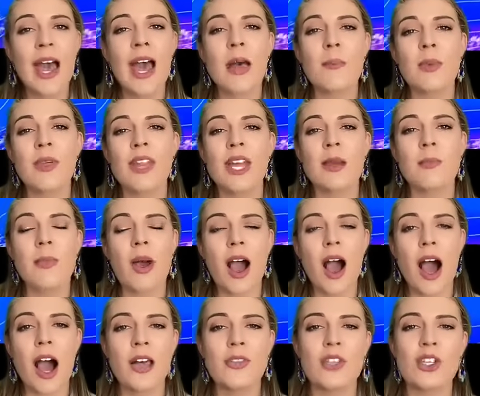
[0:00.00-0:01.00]
But then
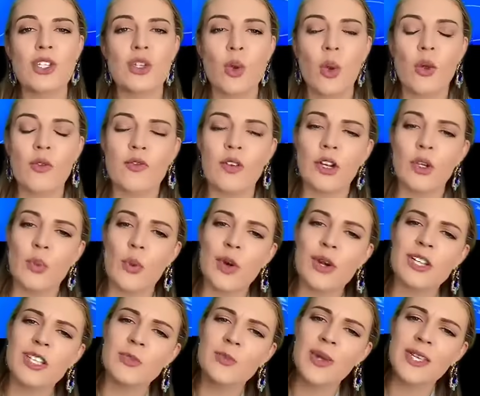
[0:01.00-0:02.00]
behind this cold front we're
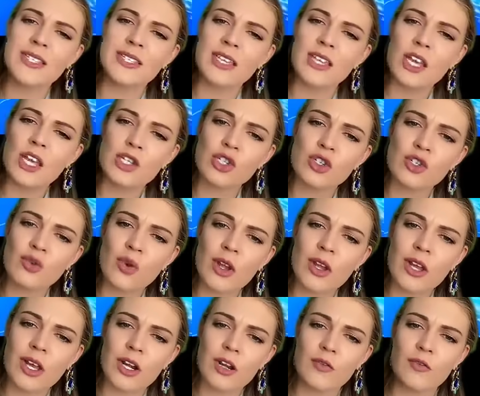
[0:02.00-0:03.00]
expecting a strong
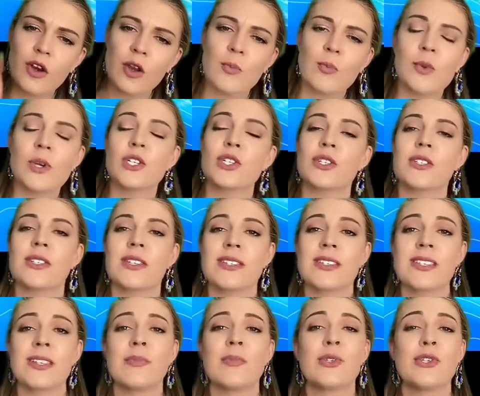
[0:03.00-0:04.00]
cut-off low pressure
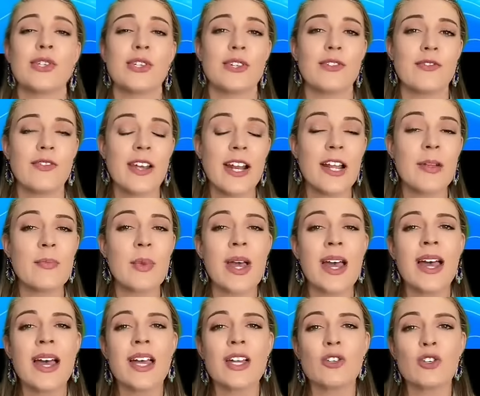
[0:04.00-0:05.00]
system to develop,
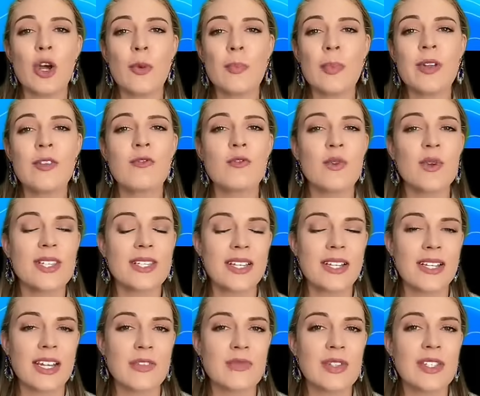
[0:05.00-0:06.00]
dropping
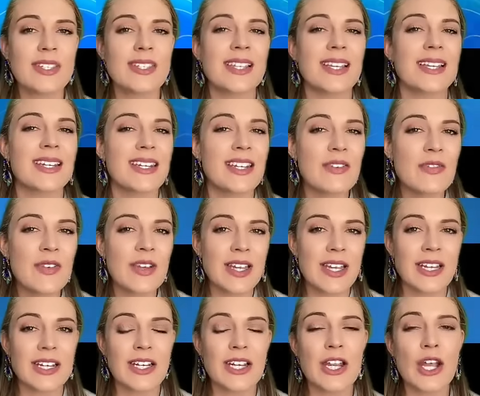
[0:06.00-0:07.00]
freezing levels
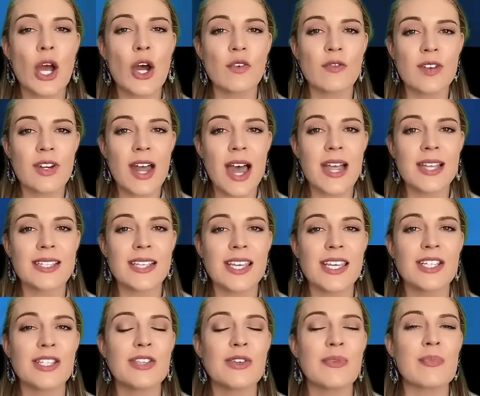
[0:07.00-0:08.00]
significantly overnight
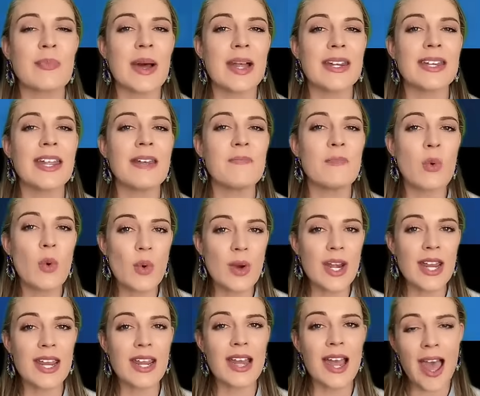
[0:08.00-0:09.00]
into Monday
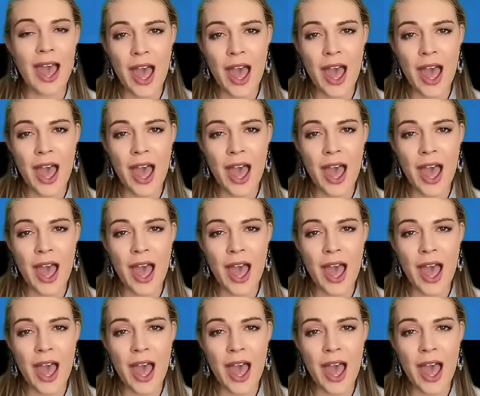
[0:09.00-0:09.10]
morning.